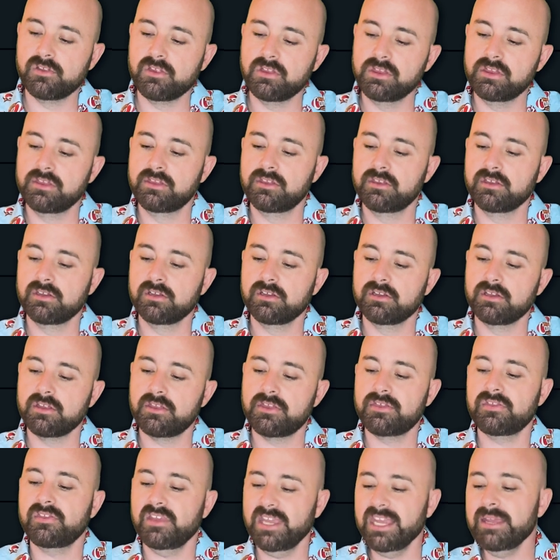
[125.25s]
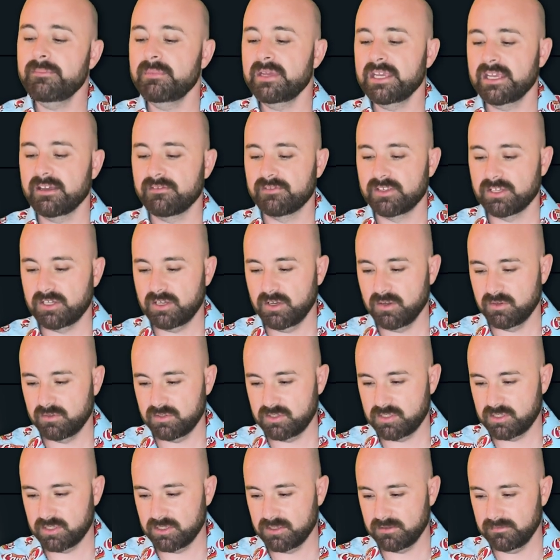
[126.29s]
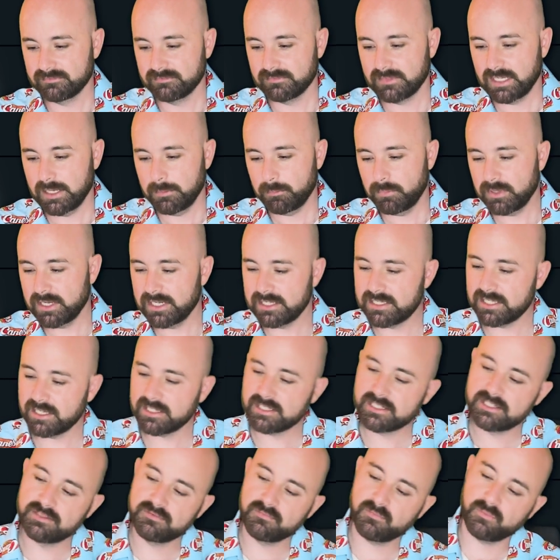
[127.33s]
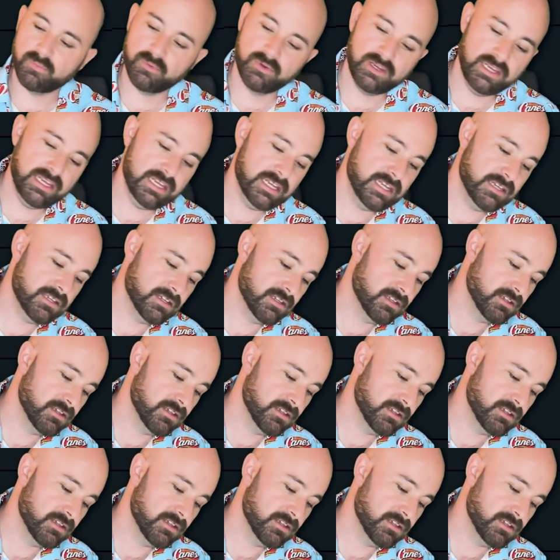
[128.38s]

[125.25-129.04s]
the theming of the coaster, but it doesn't read